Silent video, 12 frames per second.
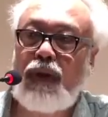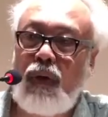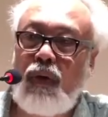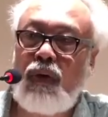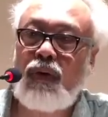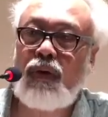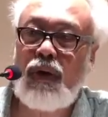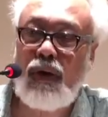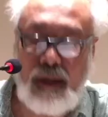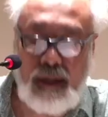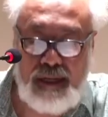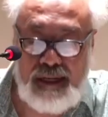be thought
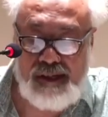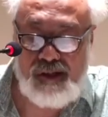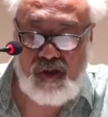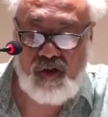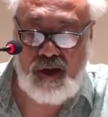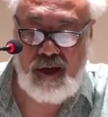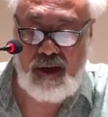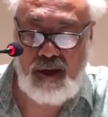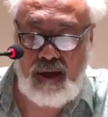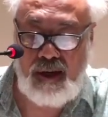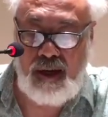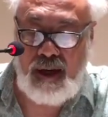in history.
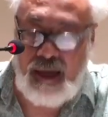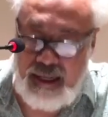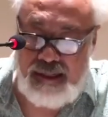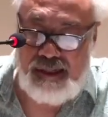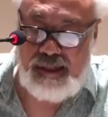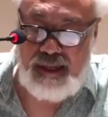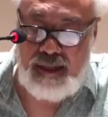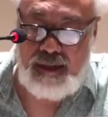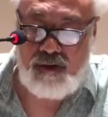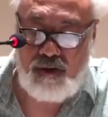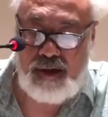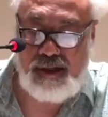Hence the
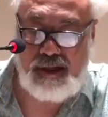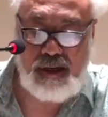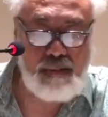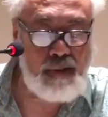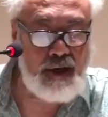interest in